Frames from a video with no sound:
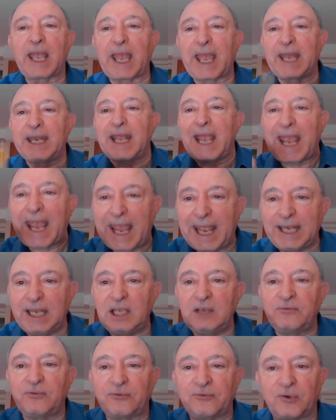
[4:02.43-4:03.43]
And
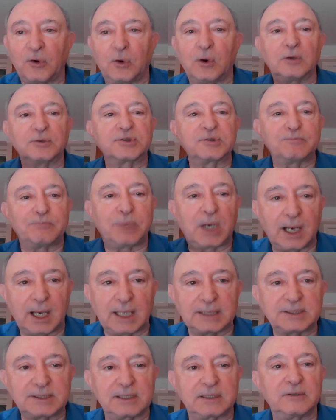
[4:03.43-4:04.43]
any false
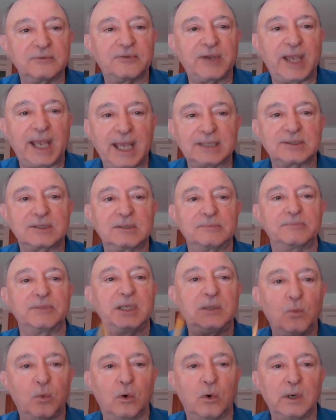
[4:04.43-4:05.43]
positive has to
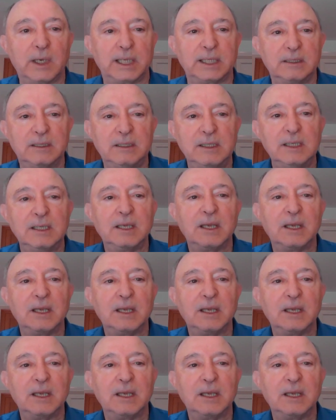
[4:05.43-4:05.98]
be one